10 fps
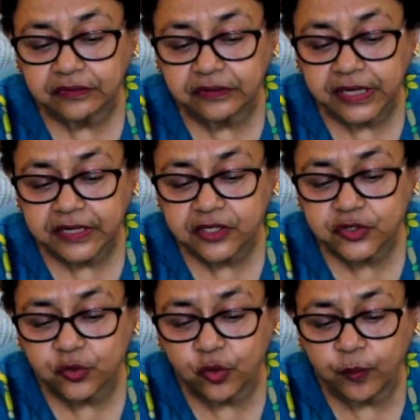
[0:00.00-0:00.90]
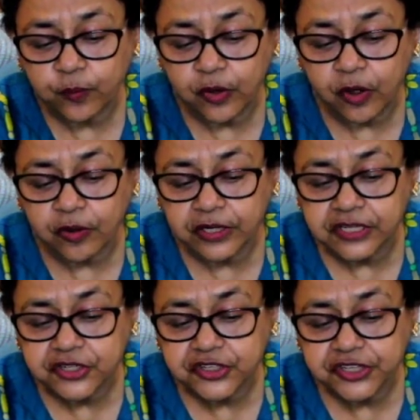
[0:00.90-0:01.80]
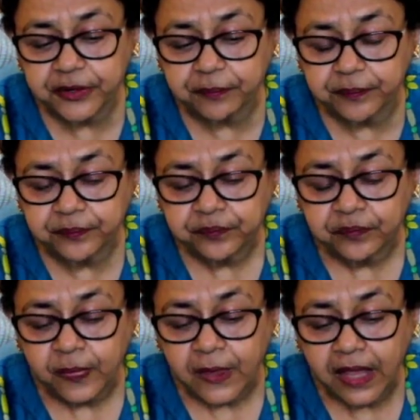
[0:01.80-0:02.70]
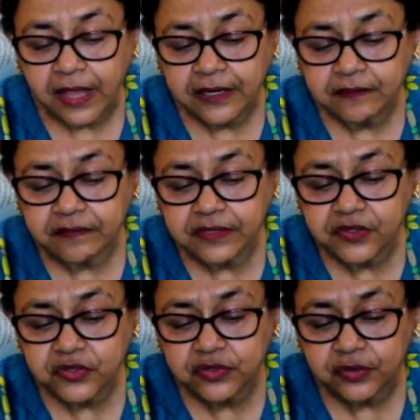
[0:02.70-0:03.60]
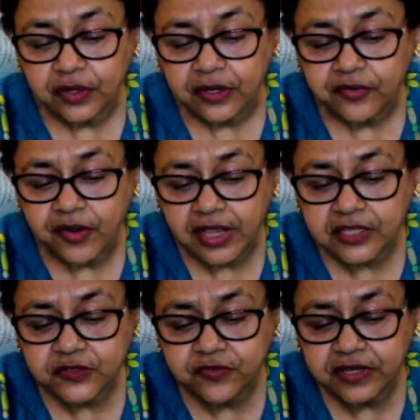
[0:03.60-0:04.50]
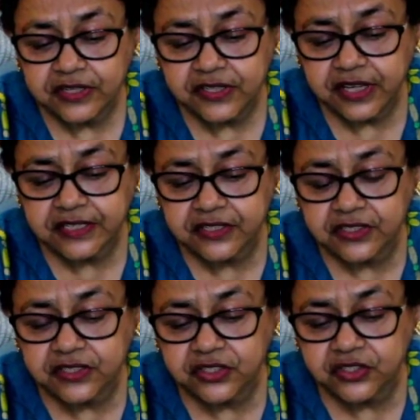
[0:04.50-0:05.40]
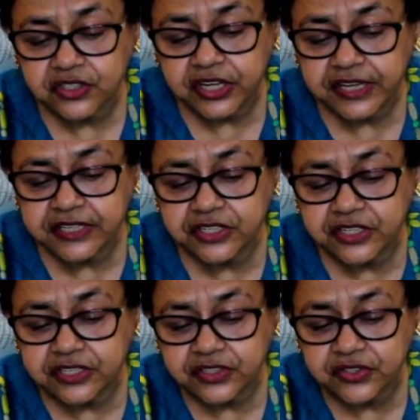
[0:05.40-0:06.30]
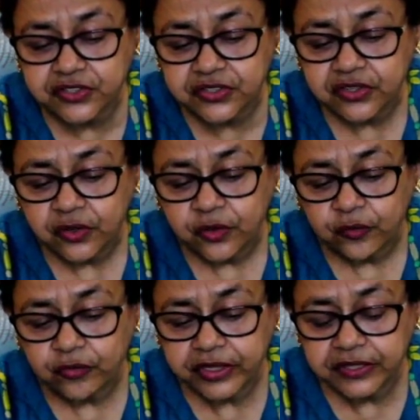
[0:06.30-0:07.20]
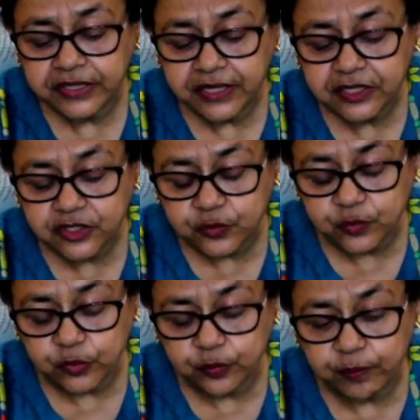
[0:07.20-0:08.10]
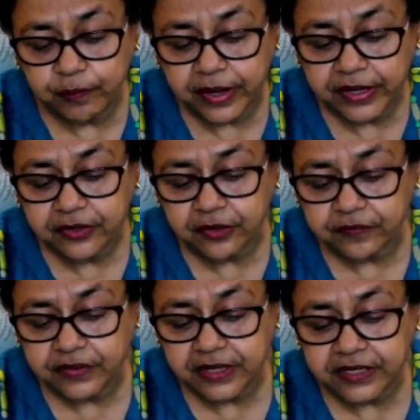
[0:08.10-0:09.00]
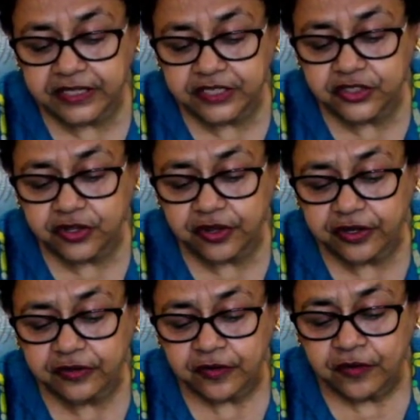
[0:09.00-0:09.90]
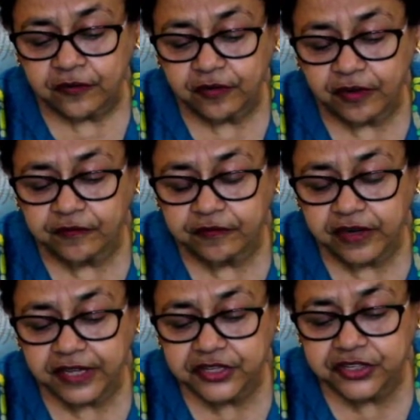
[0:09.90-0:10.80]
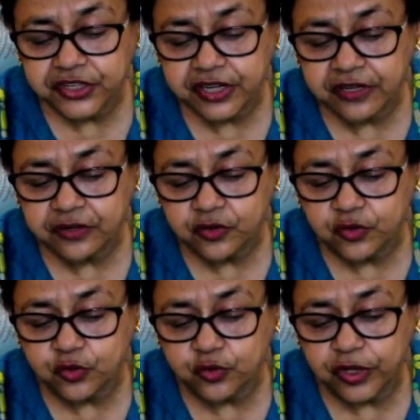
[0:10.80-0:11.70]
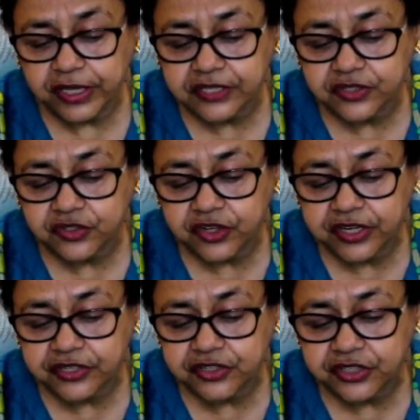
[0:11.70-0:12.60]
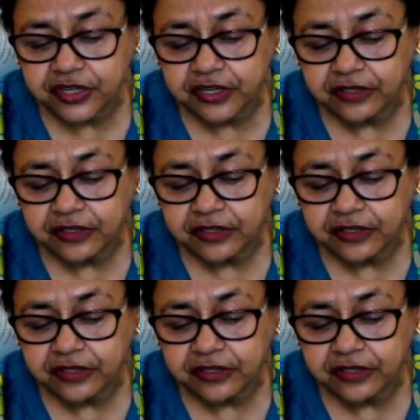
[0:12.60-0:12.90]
that is oblong in shape, and this transverse axis changes when there is movement of the knee joint from flexion to extension.